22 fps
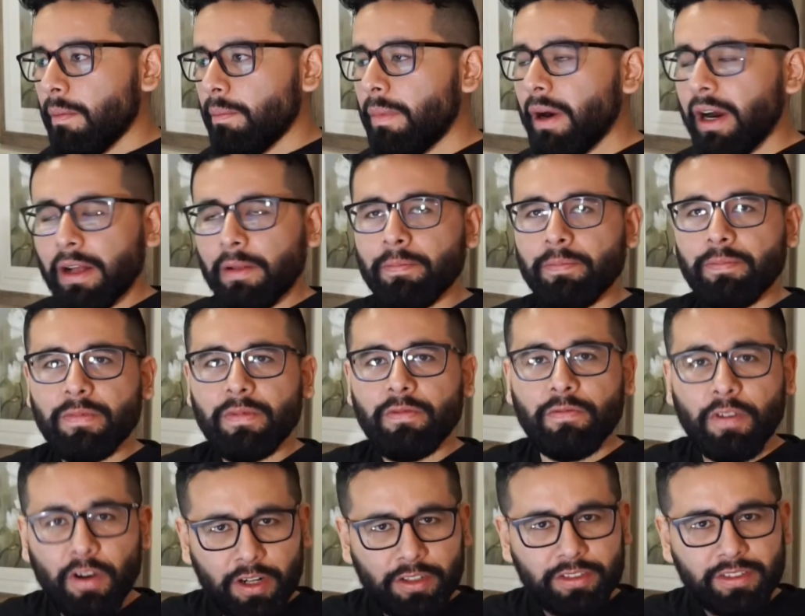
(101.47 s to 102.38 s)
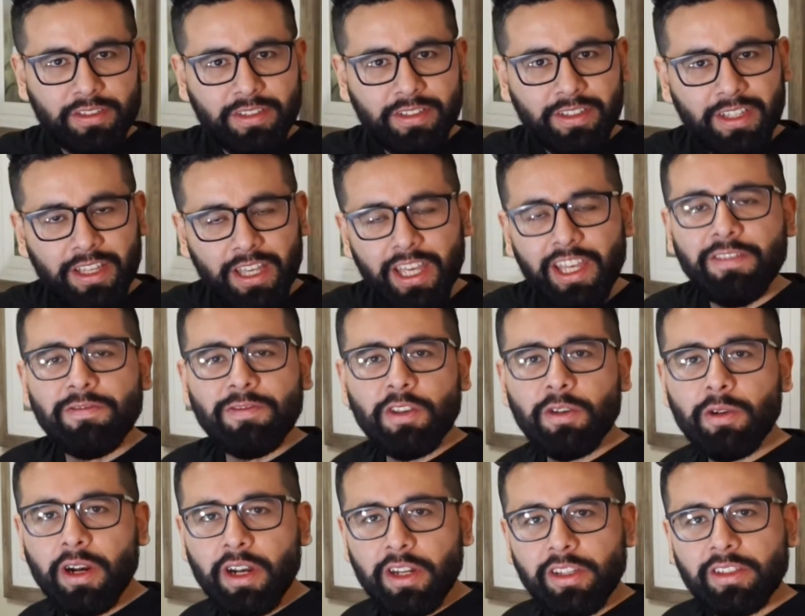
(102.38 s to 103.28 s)
But first, if
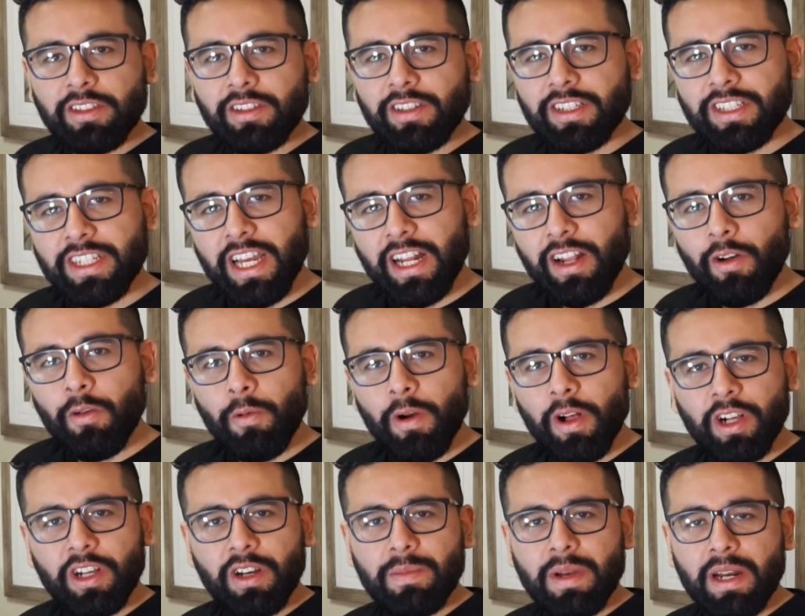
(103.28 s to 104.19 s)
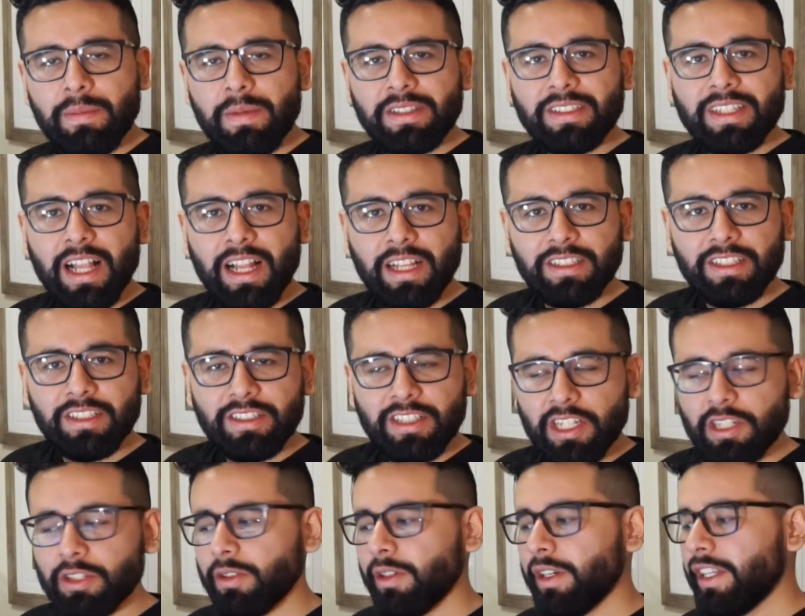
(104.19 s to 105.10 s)
you are new to the channel, welcome. My name is Alex
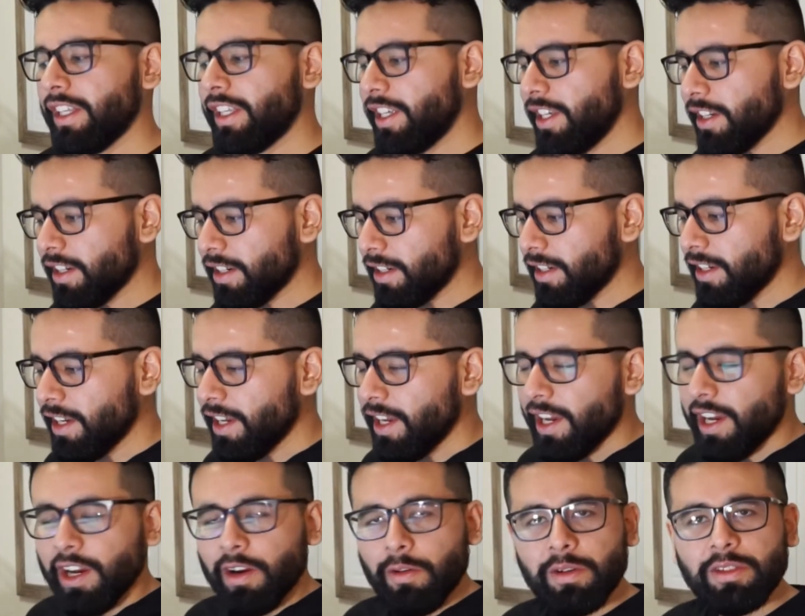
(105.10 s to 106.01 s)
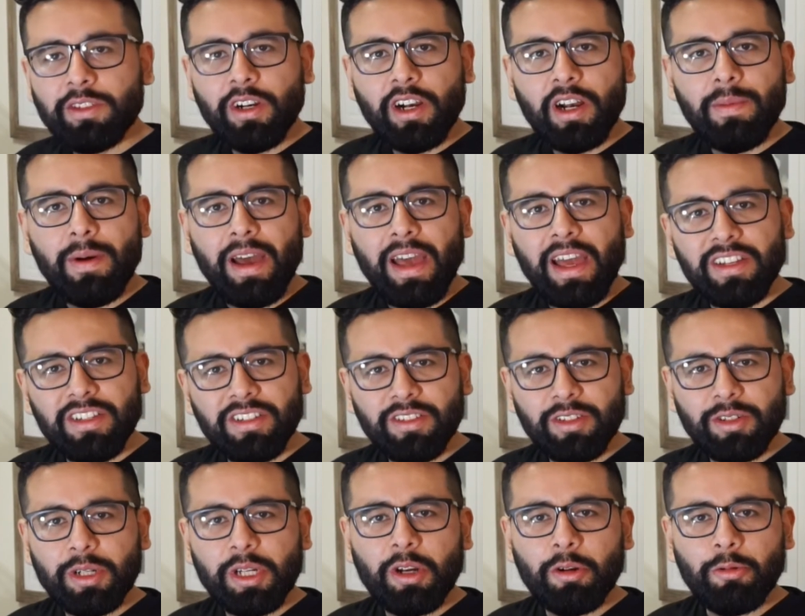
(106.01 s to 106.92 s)
Isidro, and here we talk about
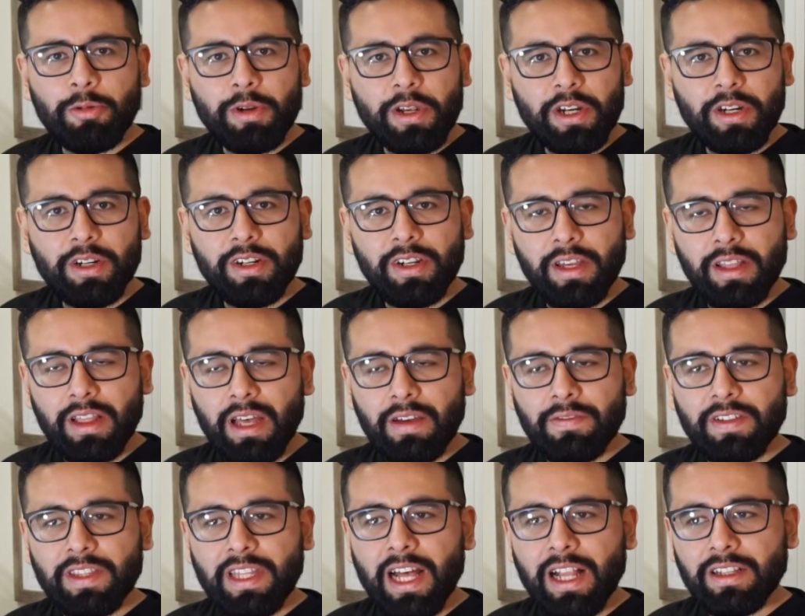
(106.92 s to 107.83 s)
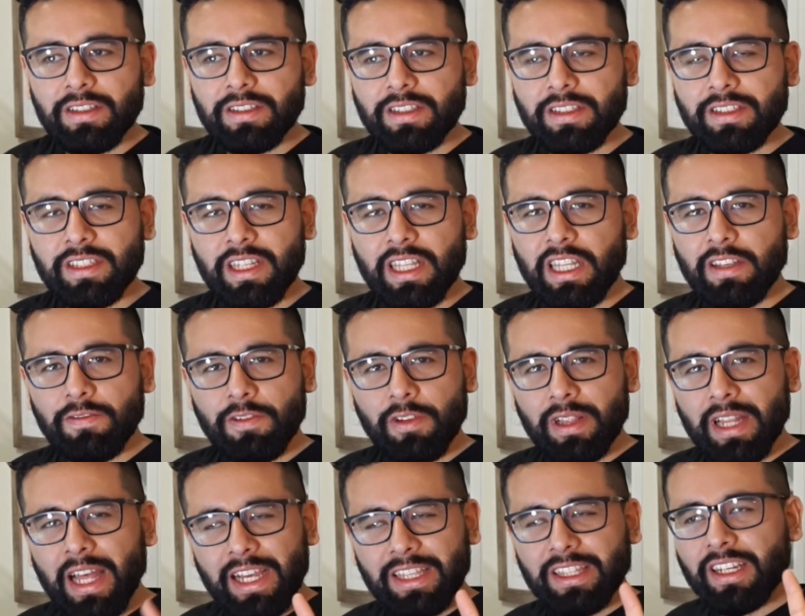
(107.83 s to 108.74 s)
engineering career and life analysis. And if
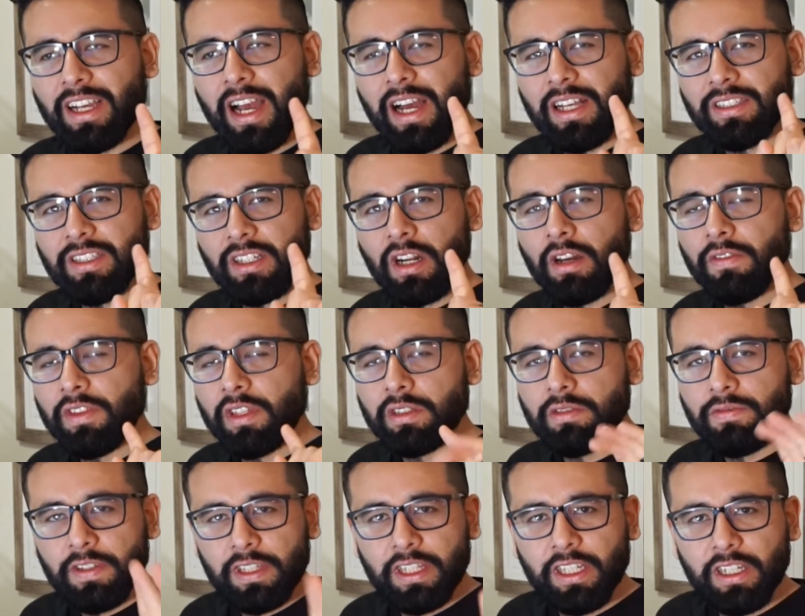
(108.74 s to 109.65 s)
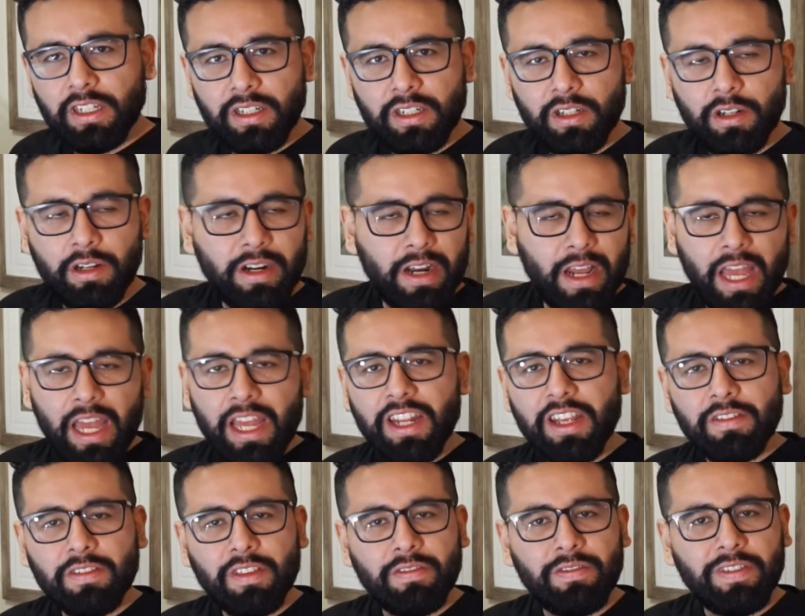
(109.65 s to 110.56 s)
you like the content of this video or
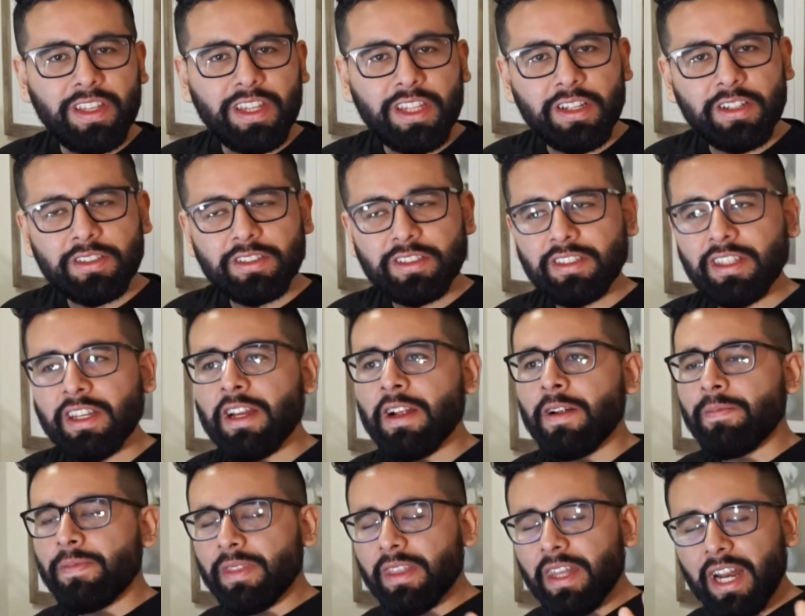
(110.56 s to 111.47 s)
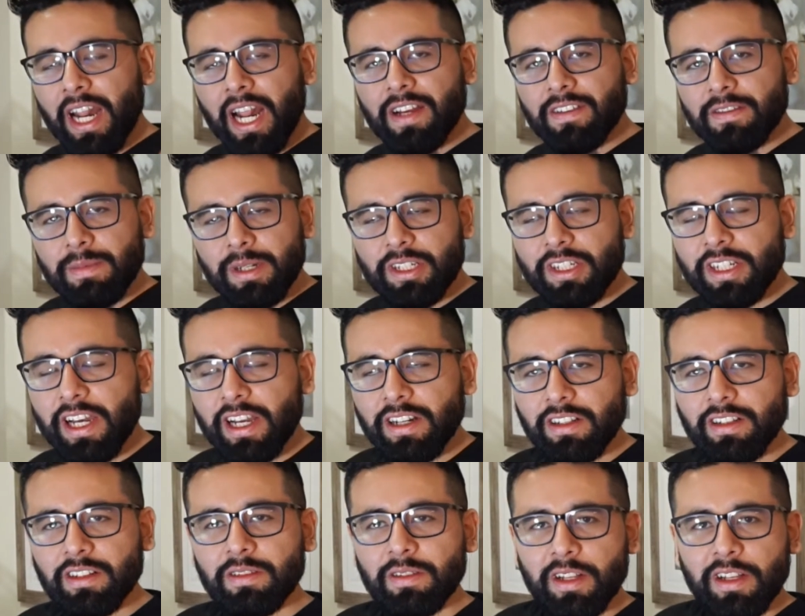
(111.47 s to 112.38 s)
any of the videos that I have on my
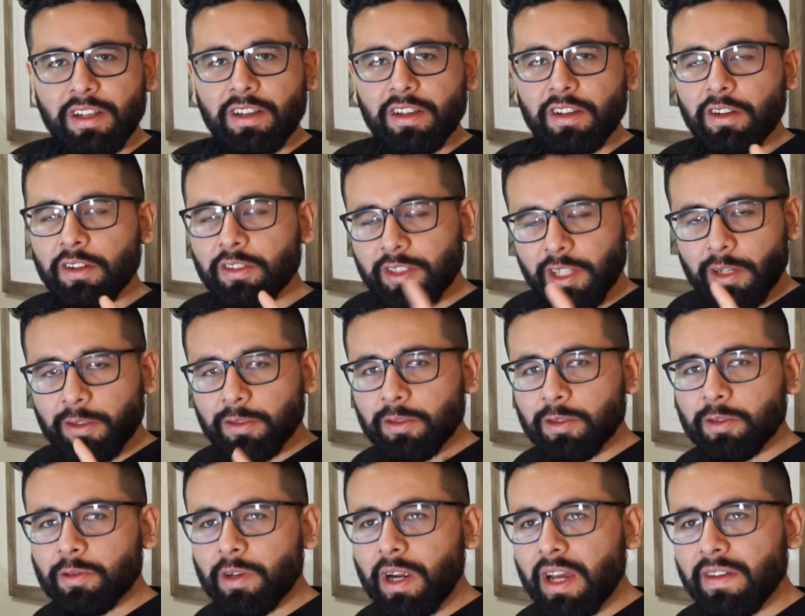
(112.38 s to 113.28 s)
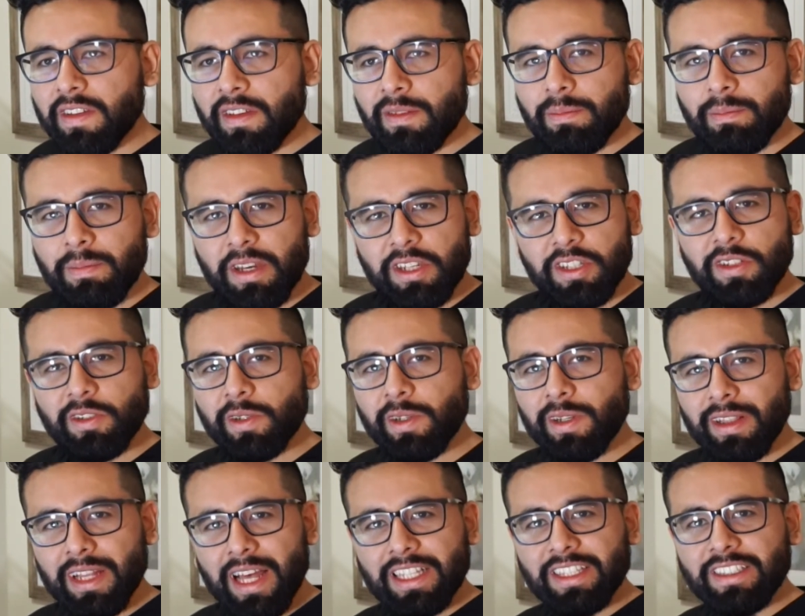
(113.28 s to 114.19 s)
channel, consider subscribing. Make sure
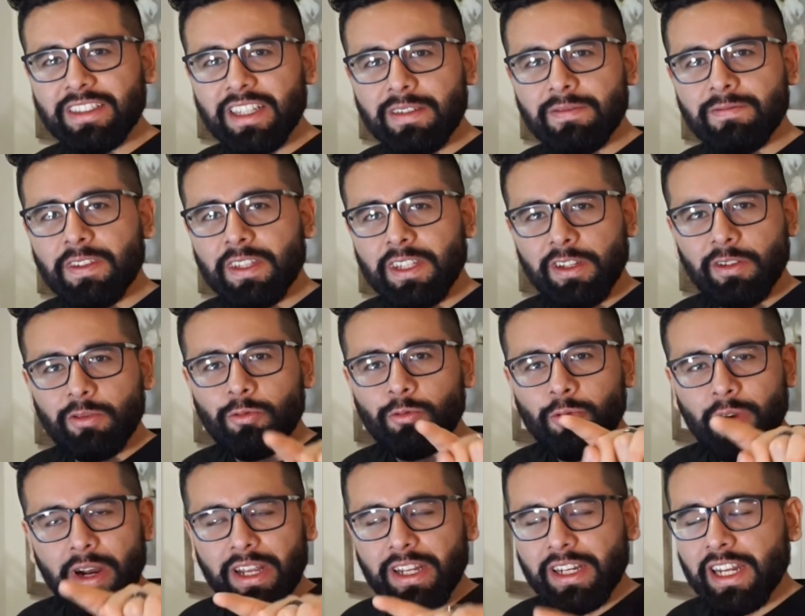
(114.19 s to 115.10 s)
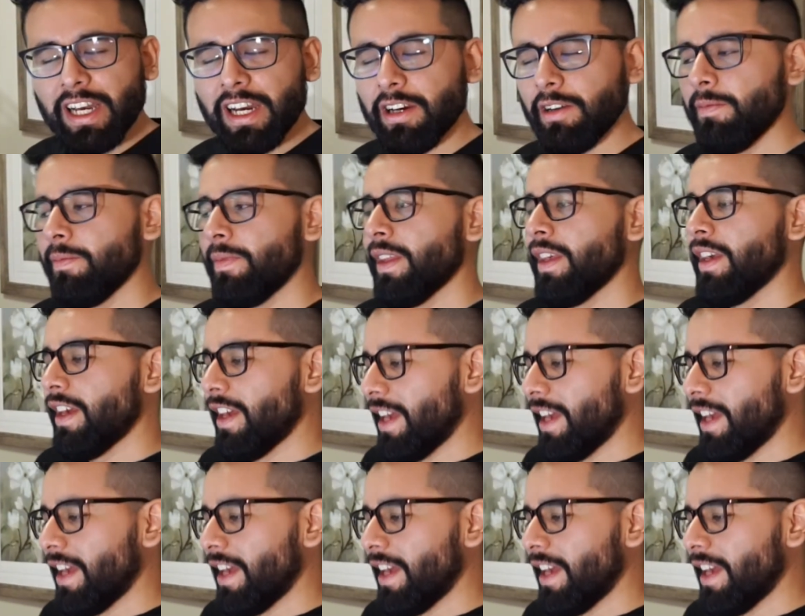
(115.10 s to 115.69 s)
you like the damn video right now.